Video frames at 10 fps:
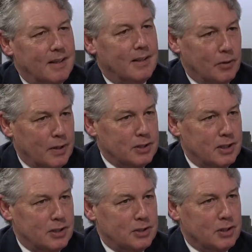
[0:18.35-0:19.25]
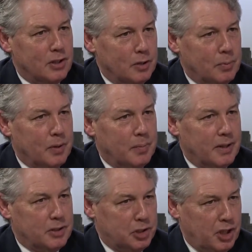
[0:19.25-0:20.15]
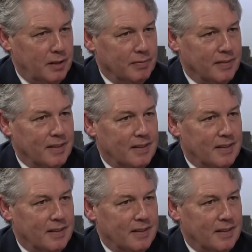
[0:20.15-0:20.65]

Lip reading: And congratulations on your appointment as chief.